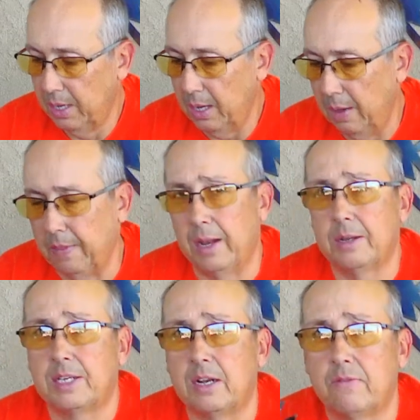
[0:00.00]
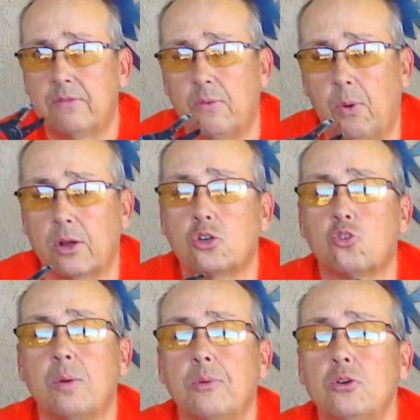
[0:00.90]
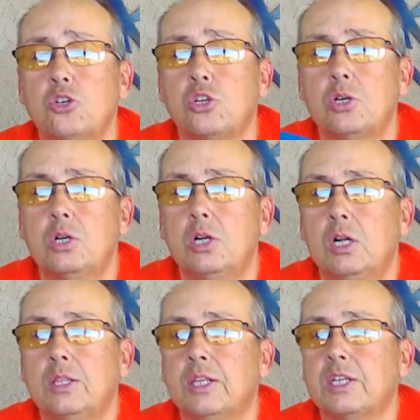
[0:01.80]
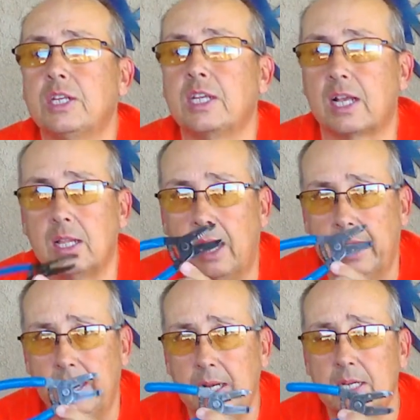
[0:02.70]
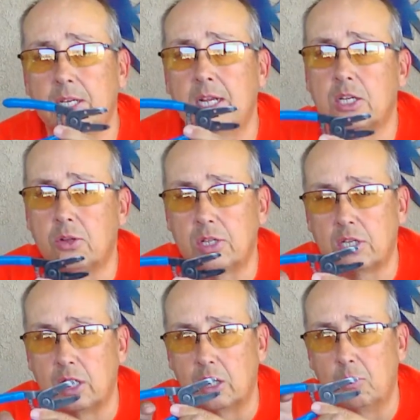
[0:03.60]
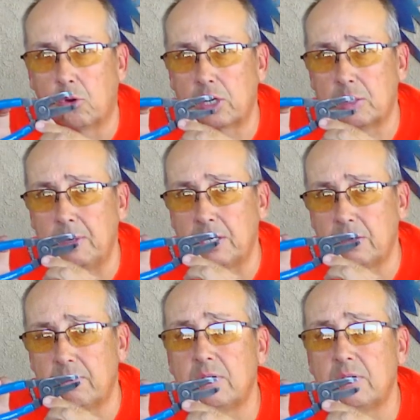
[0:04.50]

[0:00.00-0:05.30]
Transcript: And then a set of wire strippers. This is a Klein set, so this is a little more expensive.